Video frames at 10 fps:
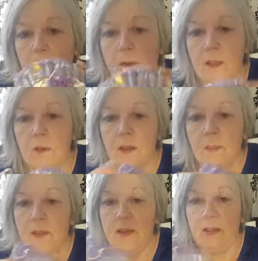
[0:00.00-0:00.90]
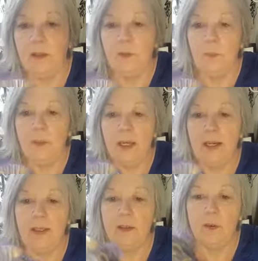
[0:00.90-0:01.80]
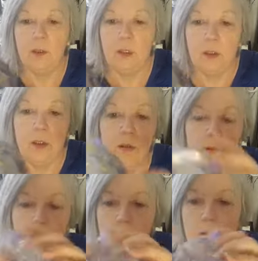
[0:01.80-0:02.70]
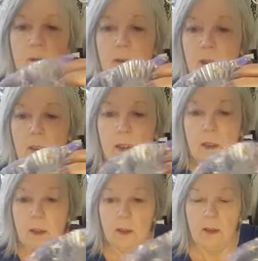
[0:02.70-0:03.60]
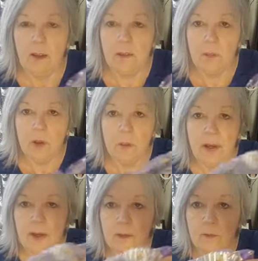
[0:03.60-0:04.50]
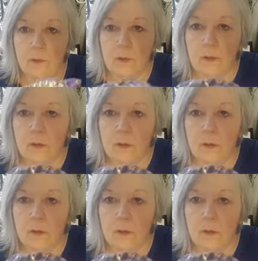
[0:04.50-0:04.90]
And they come in that little bag. They're quite cute. And they were £1.